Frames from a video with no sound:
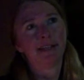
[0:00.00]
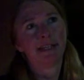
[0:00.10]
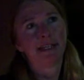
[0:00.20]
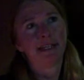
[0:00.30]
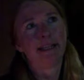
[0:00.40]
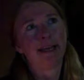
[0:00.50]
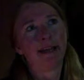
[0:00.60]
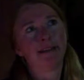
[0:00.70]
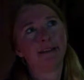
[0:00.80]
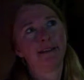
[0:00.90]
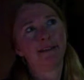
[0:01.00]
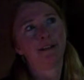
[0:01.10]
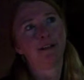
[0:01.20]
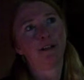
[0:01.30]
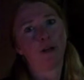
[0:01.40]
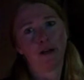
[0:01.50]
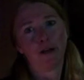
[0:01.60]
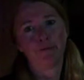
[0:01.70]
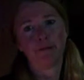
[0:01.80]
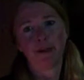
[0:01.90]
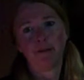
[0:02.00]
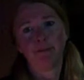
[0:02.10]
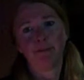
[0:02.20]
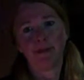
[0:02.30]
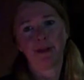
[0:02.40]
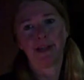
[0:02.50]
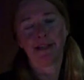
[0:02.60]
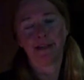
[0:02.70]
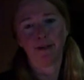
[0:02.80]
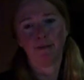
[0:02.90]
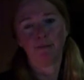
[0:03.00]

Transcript: yet a lot of them end up